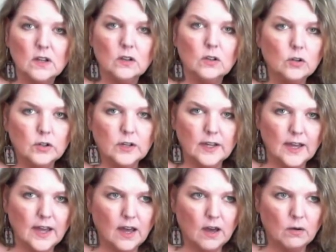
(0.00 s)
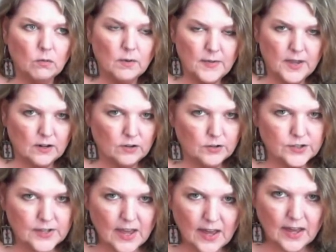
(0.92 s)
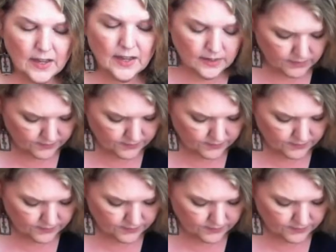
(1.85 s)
looking at what made her sad,